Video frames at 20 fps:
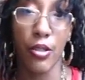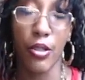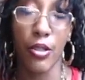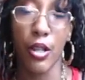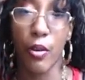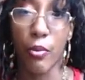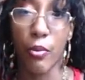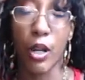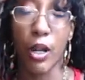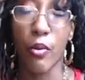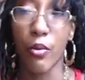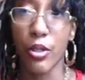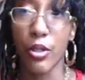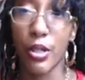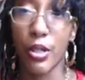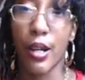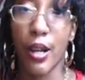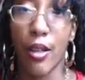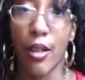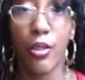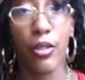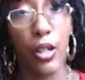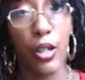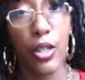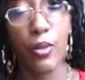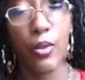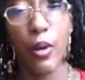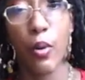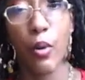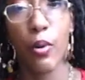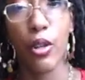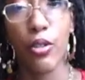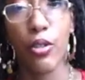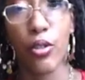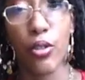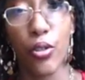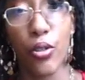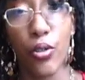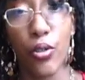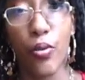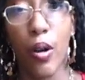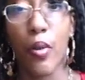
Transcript: That when I went to college, that's what I wanted to do.